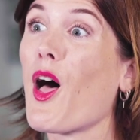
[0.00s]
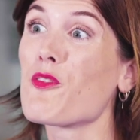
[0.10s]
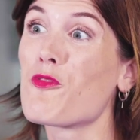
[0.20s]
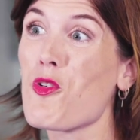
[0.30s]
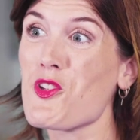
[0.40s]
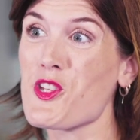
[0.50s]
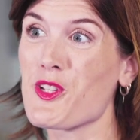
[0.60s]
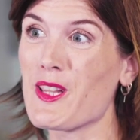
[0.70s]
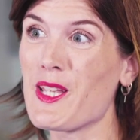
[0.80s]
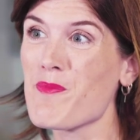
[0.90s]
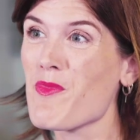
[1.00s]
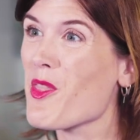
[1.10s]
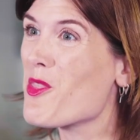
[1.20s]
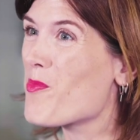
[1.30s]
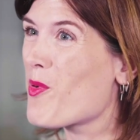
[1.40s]
Unfortunately,
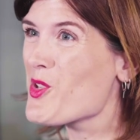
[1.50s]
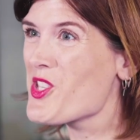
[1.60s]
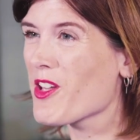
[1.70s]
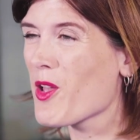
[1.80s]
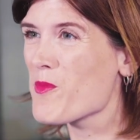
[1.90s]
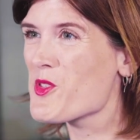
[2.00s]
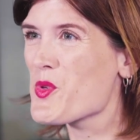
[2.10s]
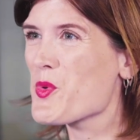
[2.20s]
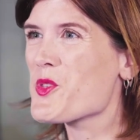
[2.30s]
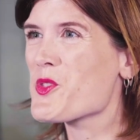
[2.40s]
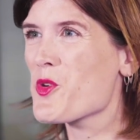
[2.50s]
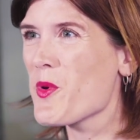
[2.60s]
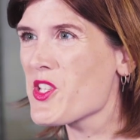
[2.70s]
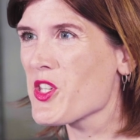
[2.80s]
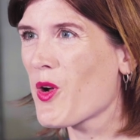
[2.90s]
the project comes to a
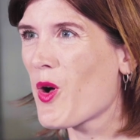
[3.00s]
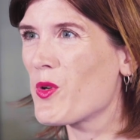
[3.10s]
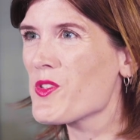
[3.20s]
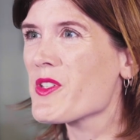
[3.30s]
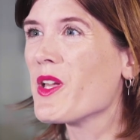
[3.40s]
screeching halt